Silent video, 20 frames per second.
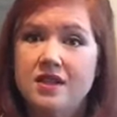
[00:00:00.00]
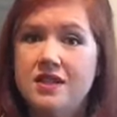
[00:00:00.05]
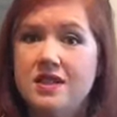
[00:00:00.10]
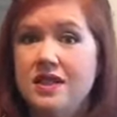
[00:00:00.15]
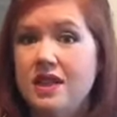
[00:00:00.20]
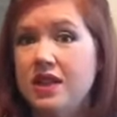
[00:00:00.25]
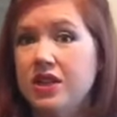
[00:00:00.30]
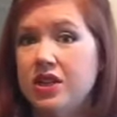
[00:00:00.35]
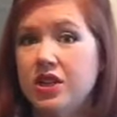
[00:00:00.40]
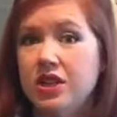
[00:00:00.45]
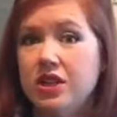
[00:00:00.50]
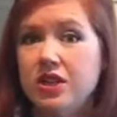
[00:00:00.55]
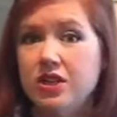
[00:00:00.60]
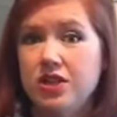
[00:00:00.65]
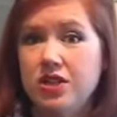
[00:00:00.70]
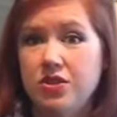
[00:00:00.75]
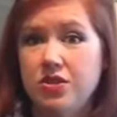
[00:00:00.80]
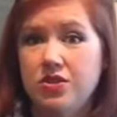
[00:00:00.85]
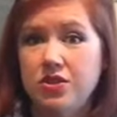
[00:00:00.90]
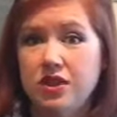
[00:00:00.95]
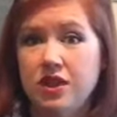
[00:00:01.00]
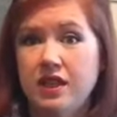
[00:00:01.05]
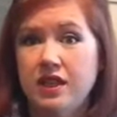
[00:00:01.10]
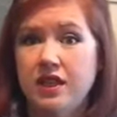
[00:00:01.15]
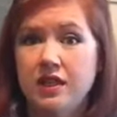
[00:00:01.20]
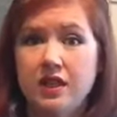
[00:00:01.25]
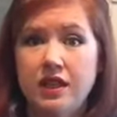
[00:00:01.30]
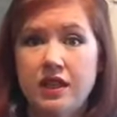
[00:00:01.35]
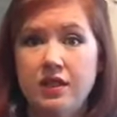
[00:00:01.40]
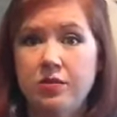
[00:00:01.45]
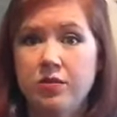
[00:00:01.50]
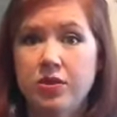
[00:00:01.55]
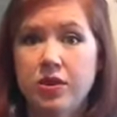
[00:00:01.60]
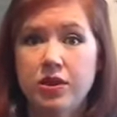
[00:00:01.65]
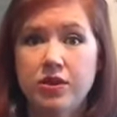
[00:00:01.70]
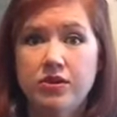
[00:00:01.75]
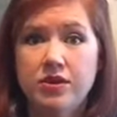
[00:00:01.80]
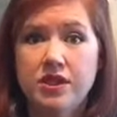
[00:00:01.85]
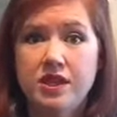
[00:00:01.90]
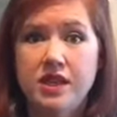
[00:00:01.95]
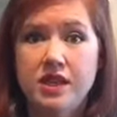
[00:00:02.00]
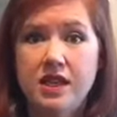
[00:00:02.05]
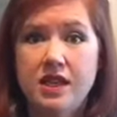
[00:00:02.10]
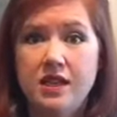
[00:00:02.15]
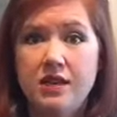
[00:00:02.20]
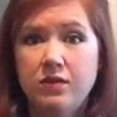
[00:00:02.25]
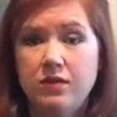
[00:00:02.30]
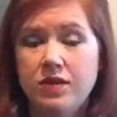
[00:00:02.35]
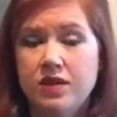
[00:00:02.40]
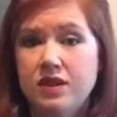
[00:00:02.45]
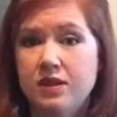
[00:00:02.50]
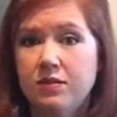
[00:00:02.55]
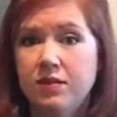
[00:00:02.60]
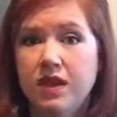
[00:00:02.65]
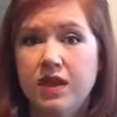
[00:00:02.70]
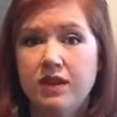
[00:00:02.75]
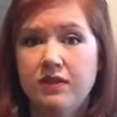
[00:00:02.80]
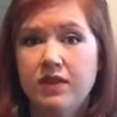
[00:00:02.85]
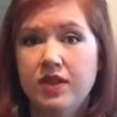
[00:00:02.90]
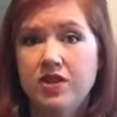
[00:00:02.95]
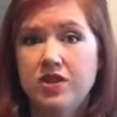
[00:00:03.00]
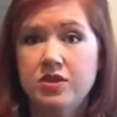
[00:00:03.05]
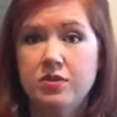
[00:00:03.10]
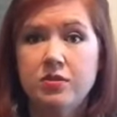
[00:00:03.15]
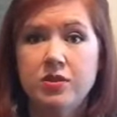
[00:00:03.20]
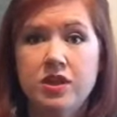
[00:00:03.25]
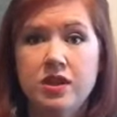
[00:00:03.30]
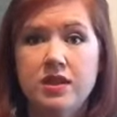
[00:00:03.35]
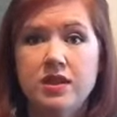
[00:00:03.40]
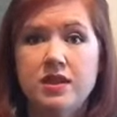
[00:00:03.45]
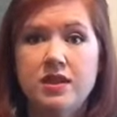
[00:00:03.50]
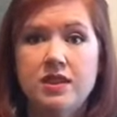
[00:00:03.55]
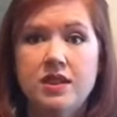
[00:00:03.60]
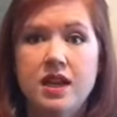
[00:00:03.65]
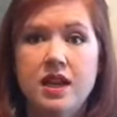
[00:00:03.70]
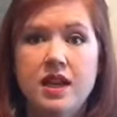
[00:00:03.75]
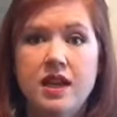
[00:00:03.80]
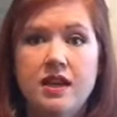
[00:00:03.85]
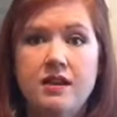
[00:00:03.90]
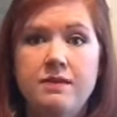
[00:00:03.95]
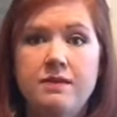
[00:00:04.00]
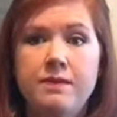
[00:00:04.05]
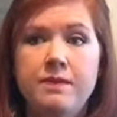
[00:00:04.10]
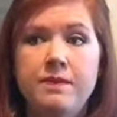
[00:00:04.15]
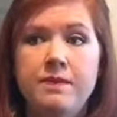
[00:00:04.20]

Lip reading: Dinner is usually a lean protein with some kind of vegetable on the side.